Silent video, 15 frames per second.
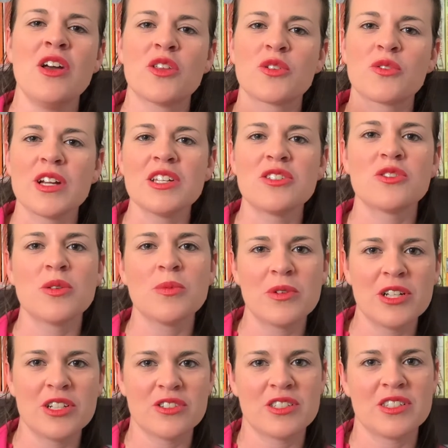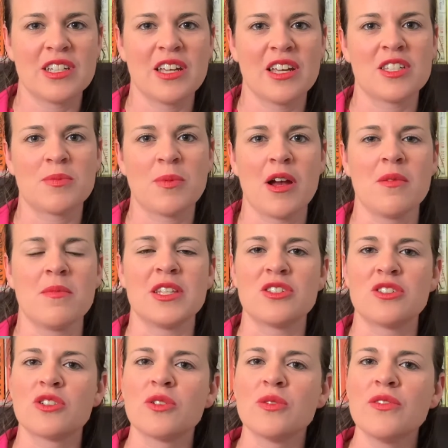Three super interesting experiments.
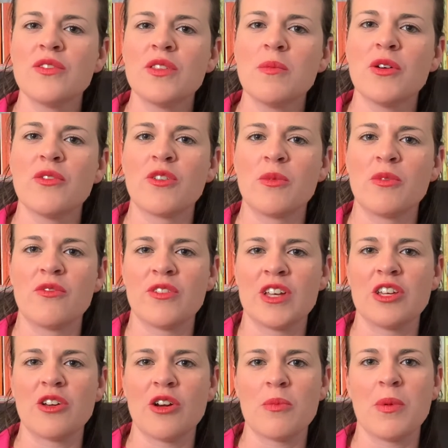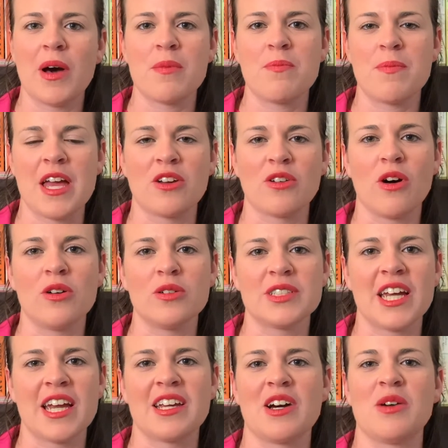Two of them are from a video by Ben
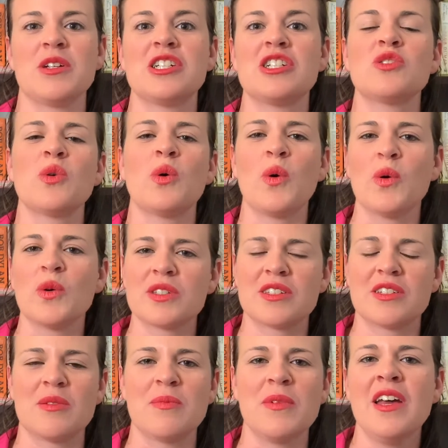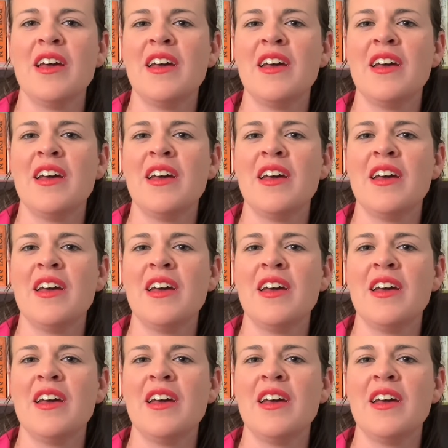Goldacre, which is awesome.